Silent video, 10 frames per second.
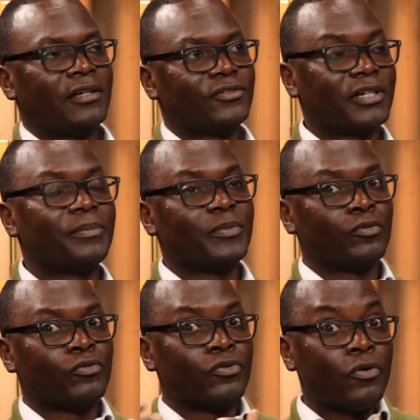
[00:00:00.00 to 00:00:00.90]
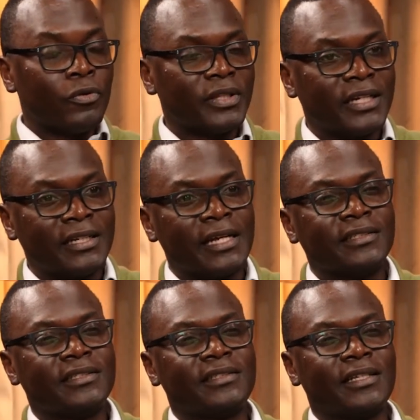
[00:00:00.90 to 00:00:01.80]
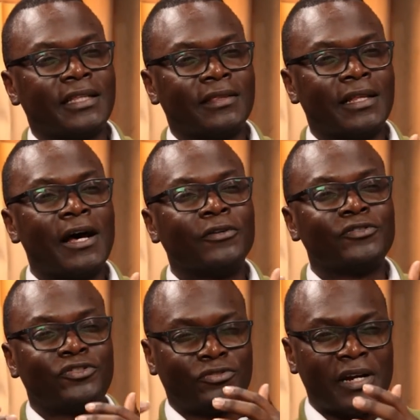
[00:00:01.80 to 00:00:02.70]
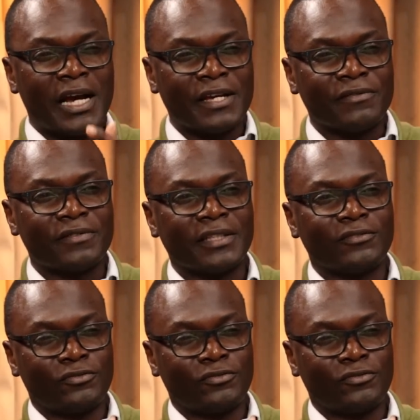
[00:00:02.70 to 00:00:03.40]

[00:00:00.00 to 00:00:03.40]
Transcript: so that people know that it exists and now thrive and